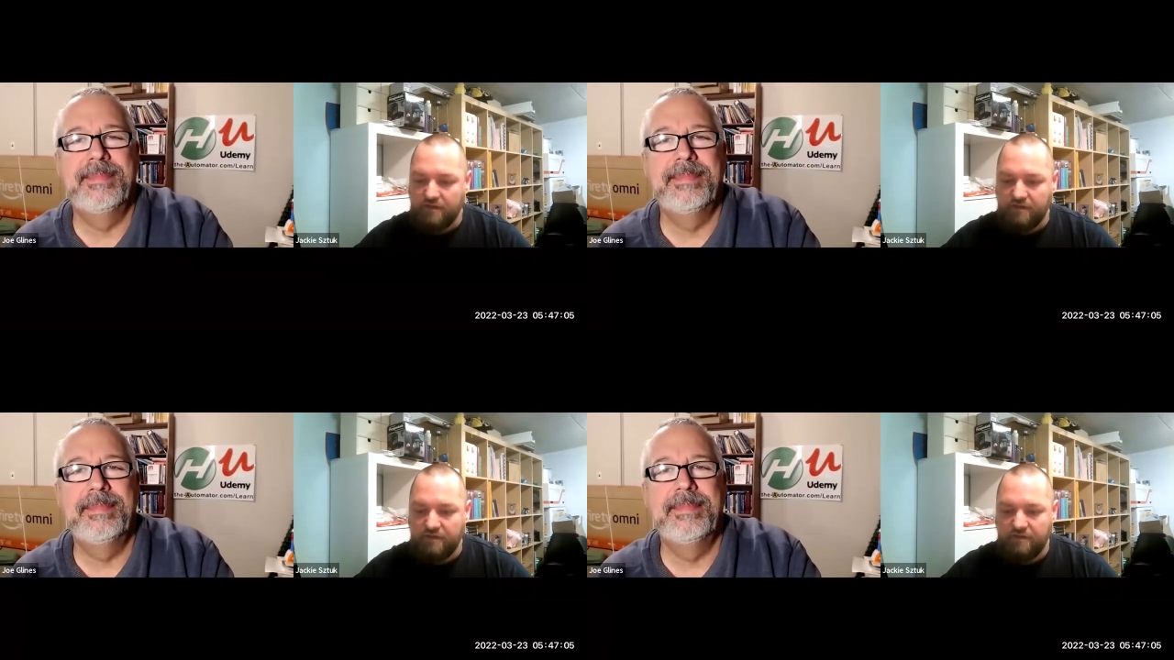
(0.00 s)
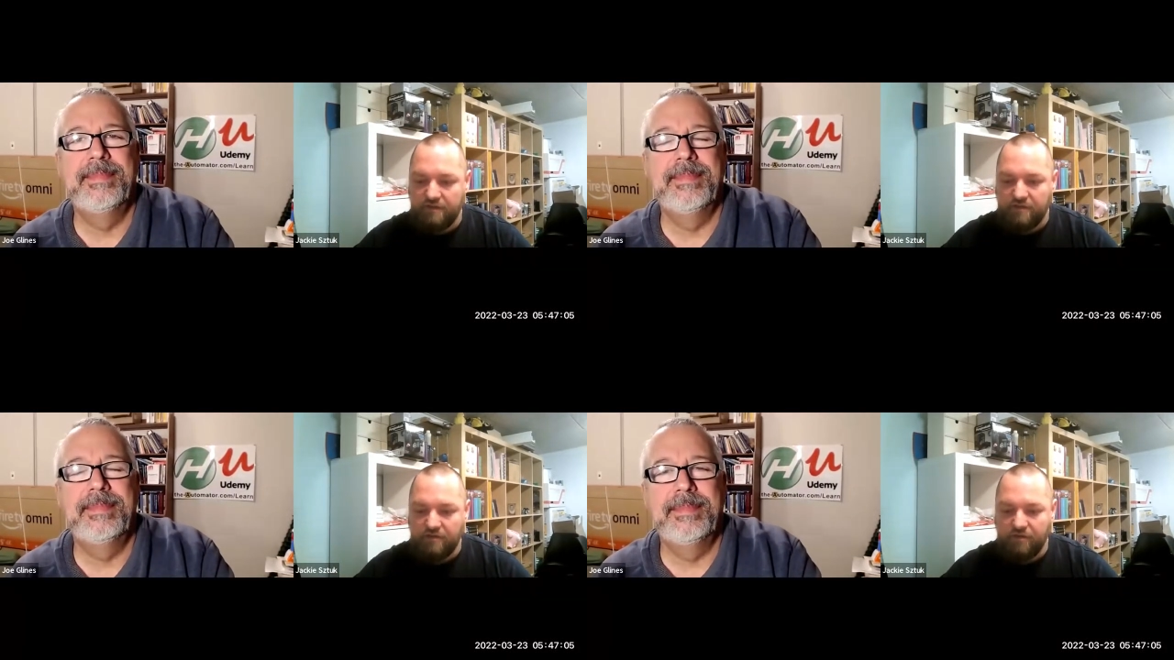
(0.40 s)

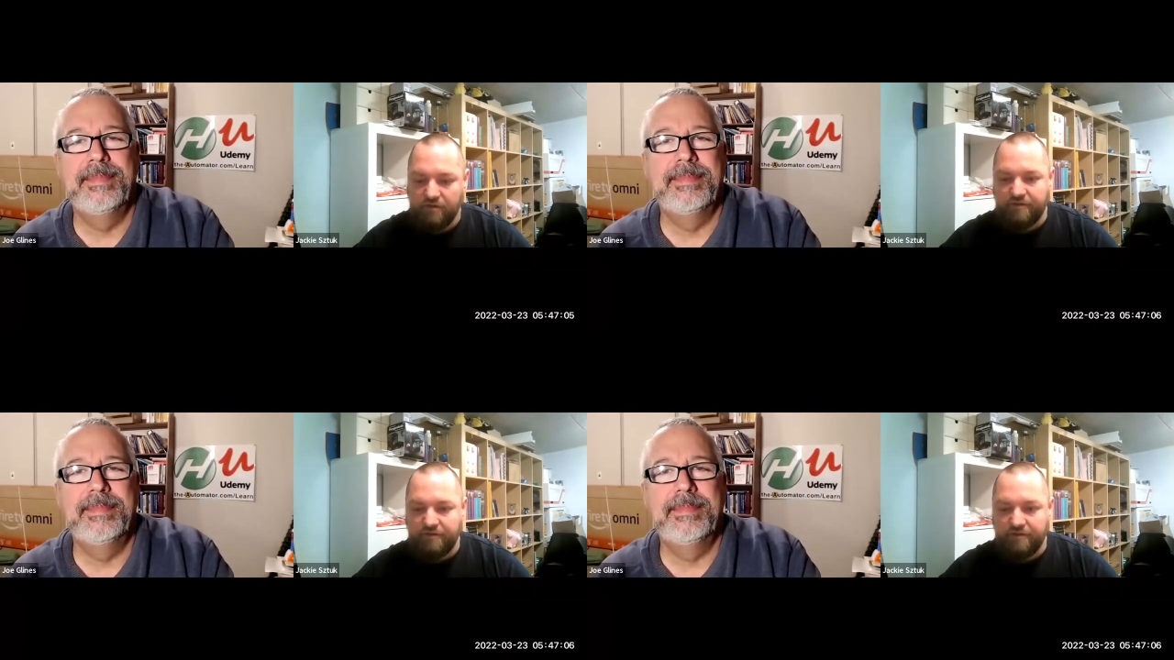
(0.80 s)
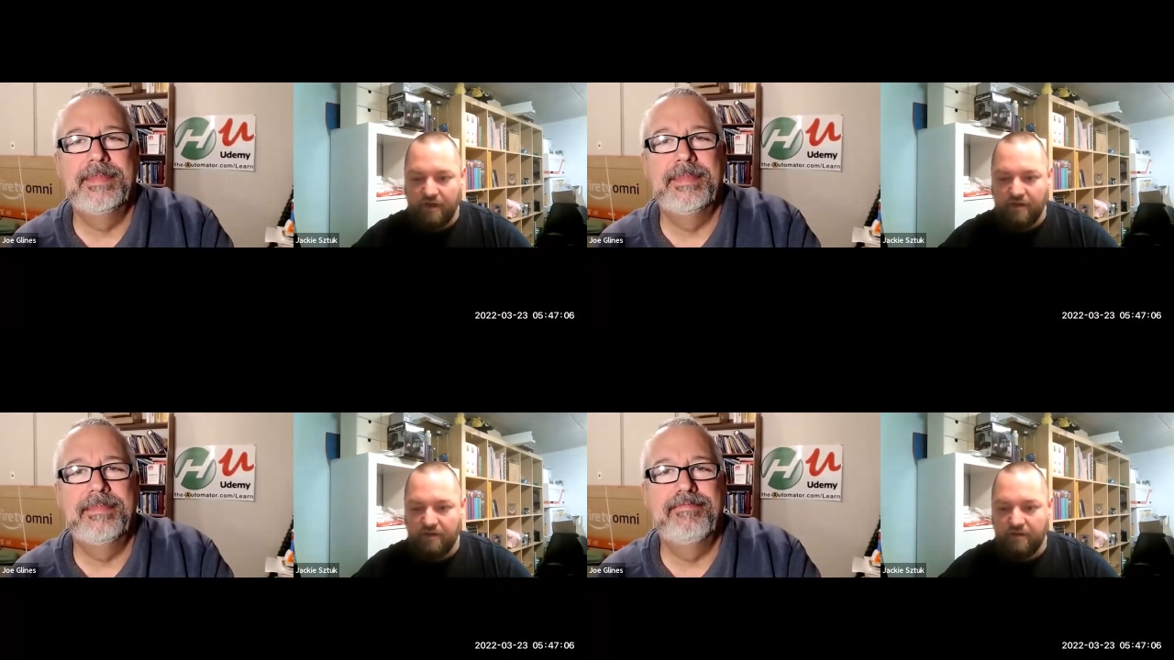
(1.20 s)
Speaker 1: it hurts the
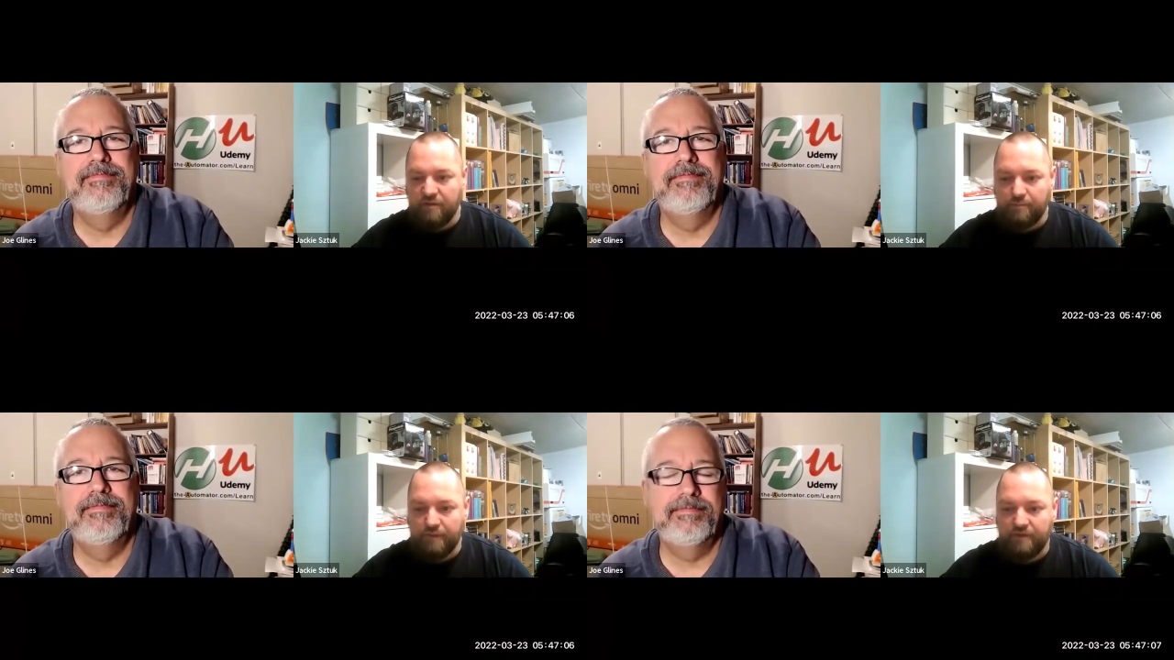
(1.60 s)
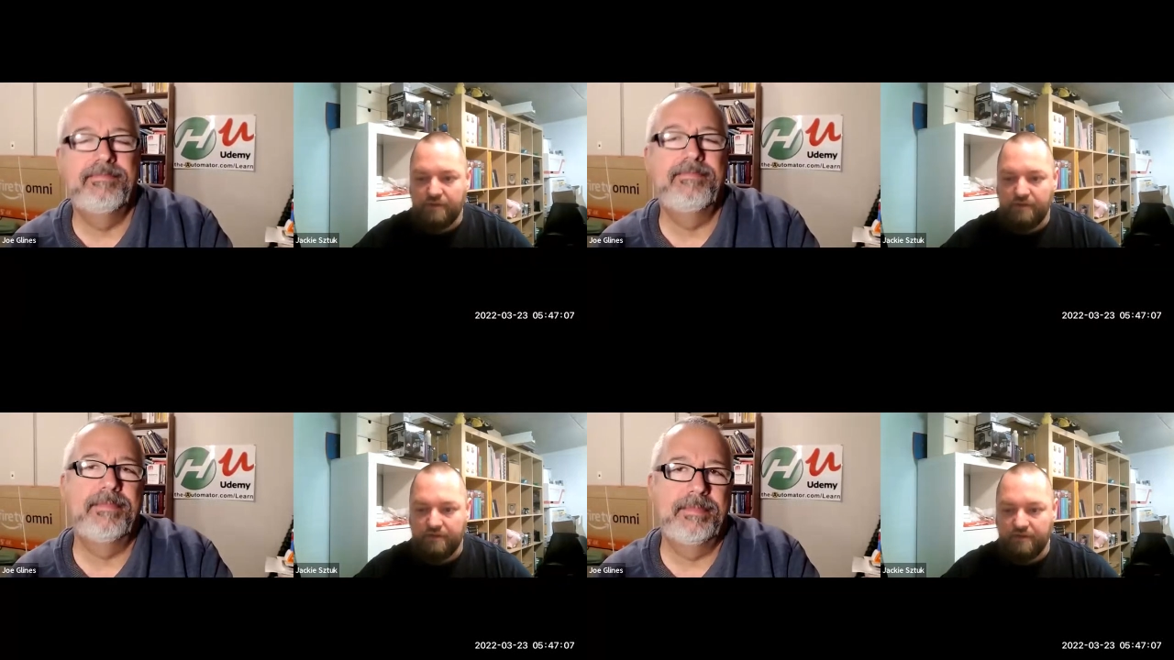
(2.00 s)
eye a little bit.
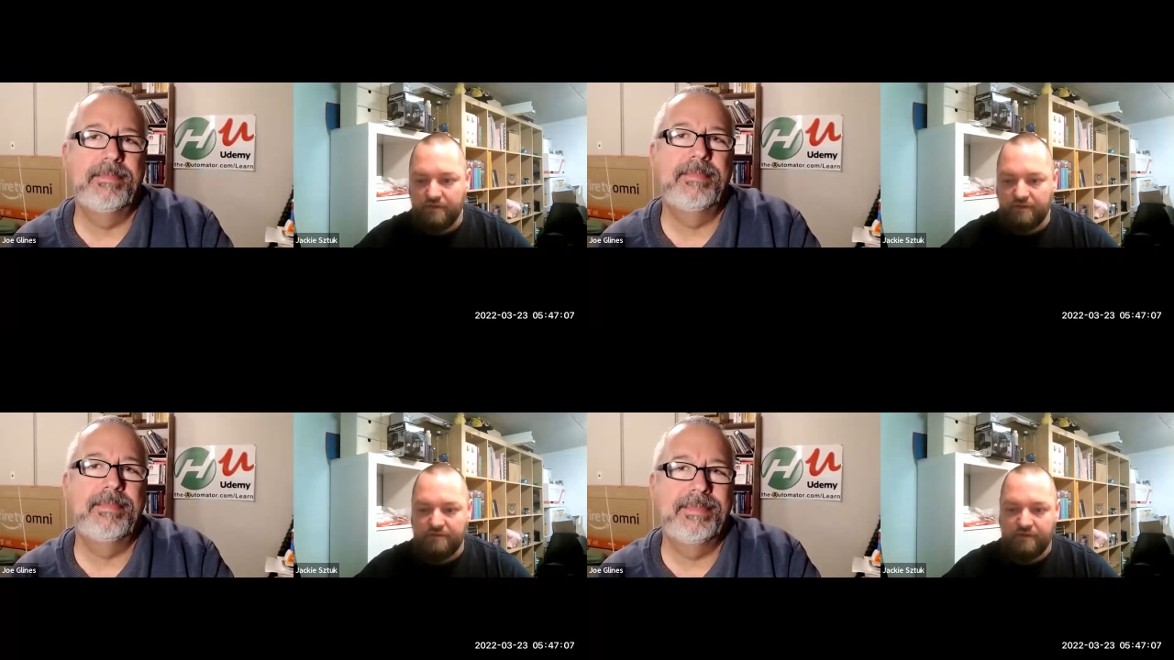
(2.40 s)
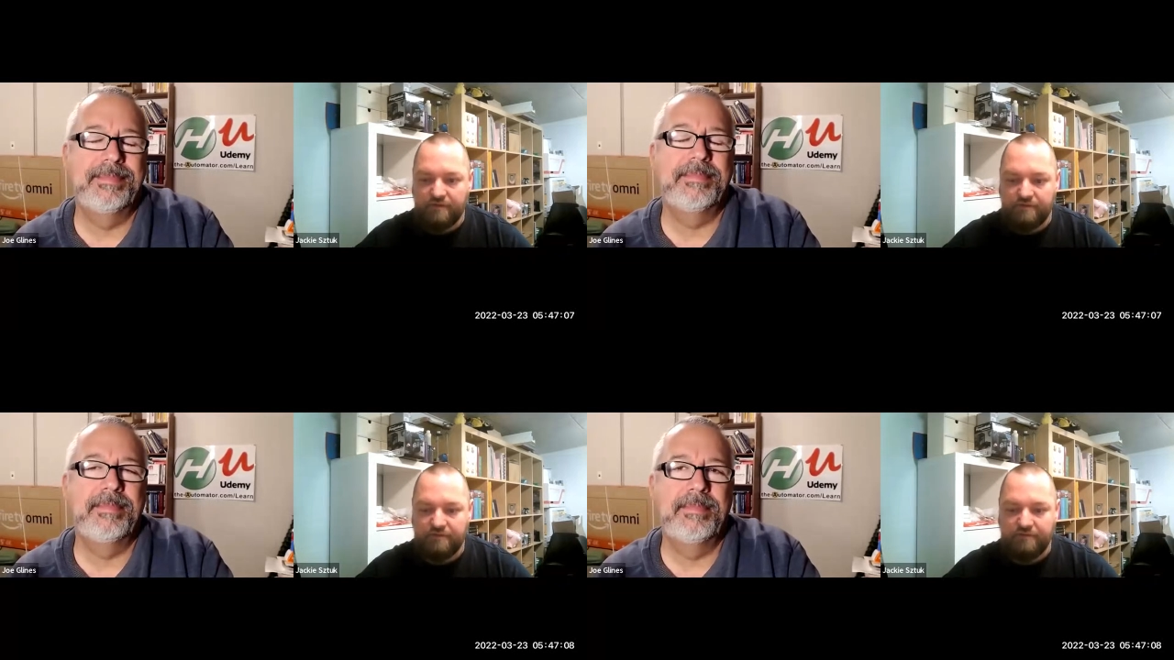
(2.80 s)
It
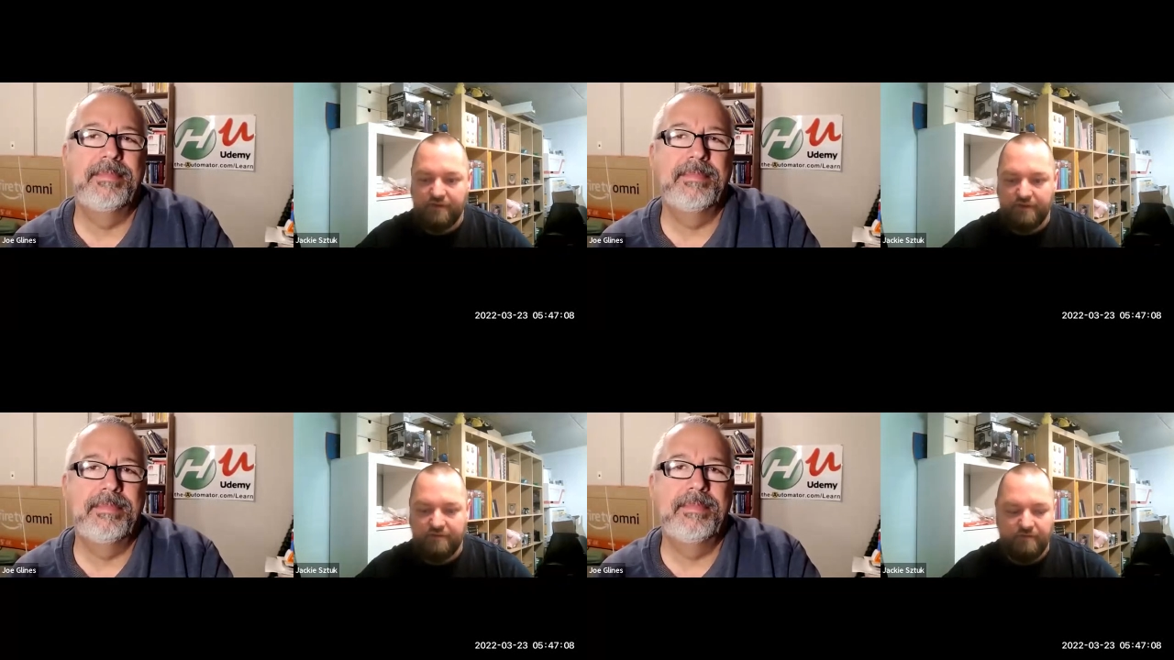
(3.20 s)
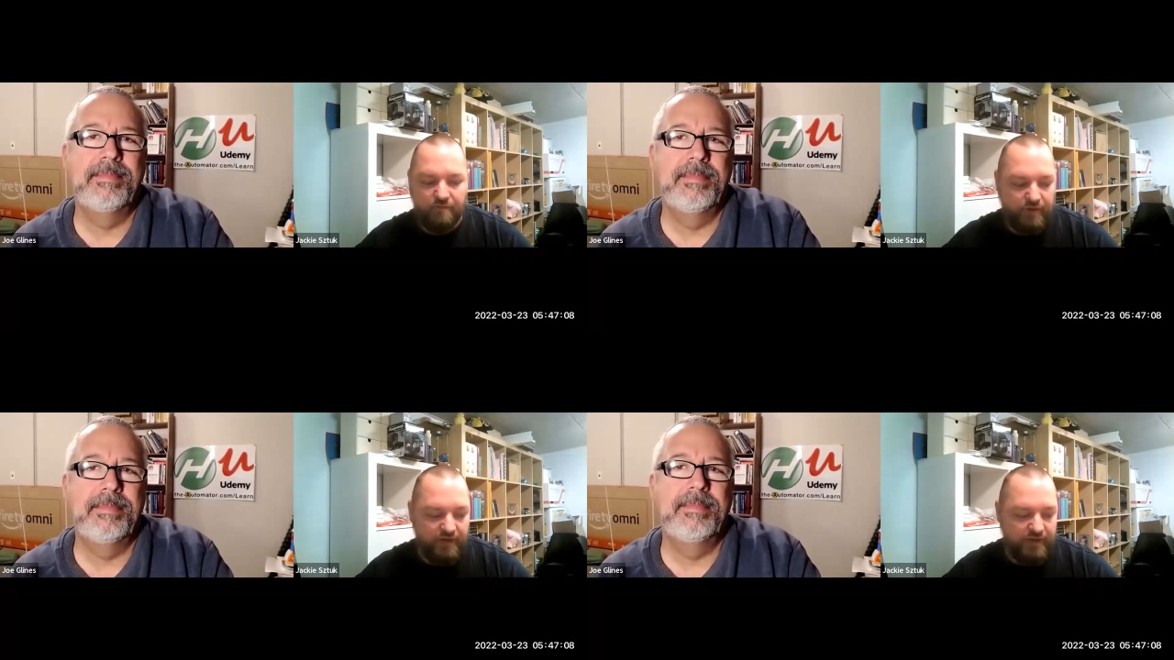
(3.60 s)
just takes
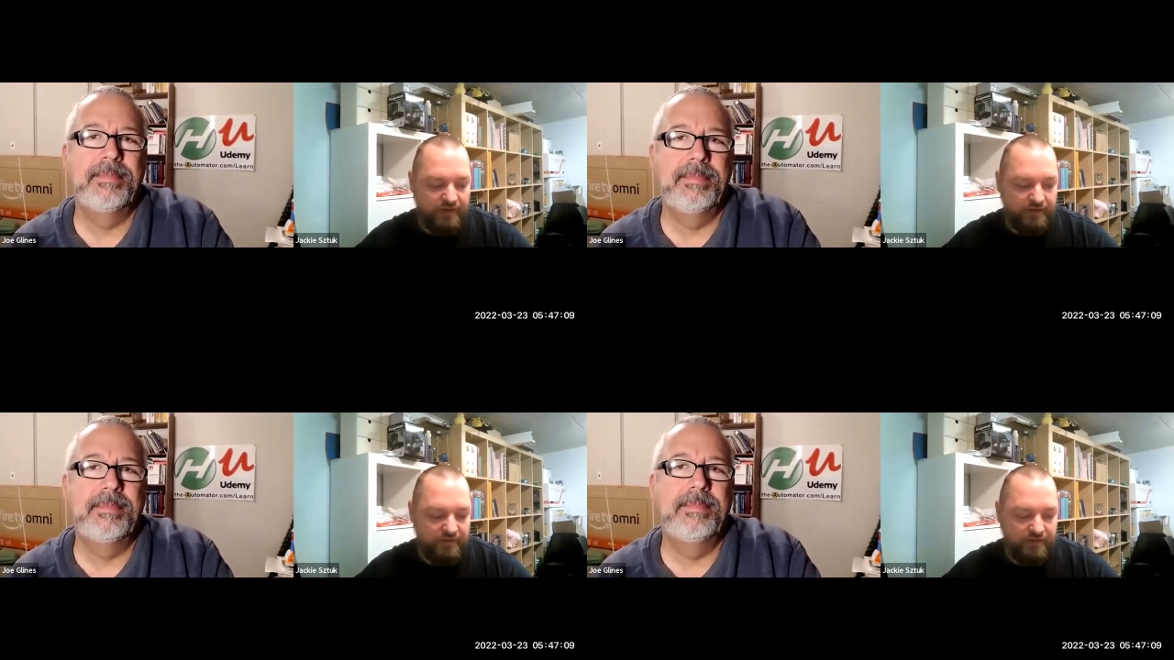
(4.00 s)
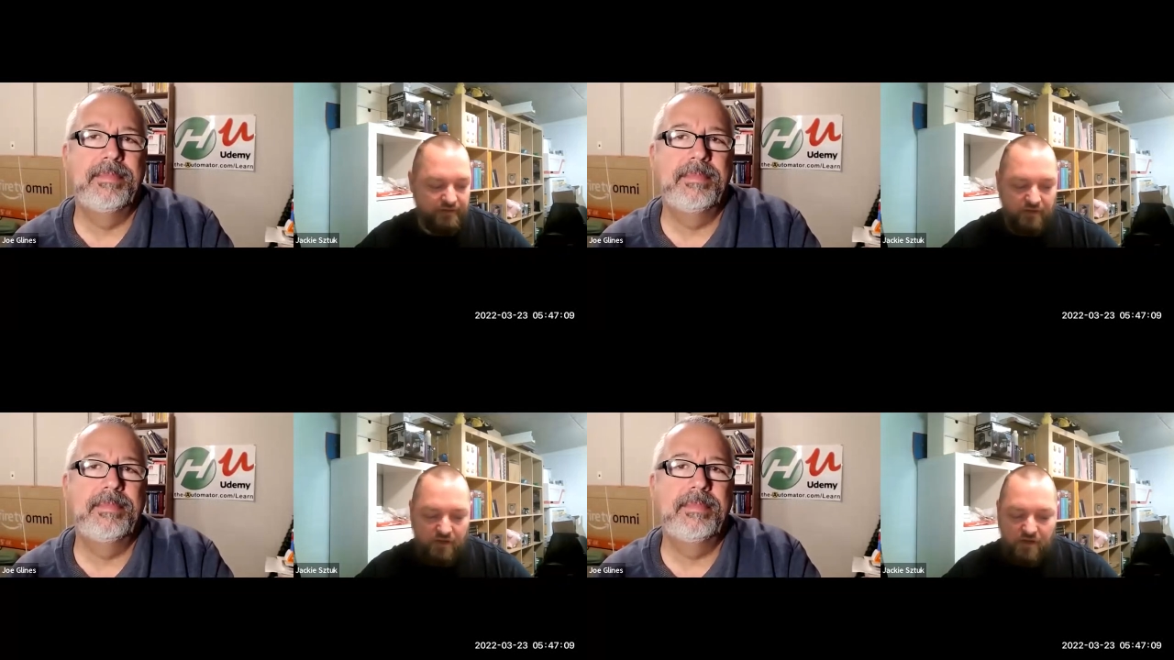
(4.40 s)
away.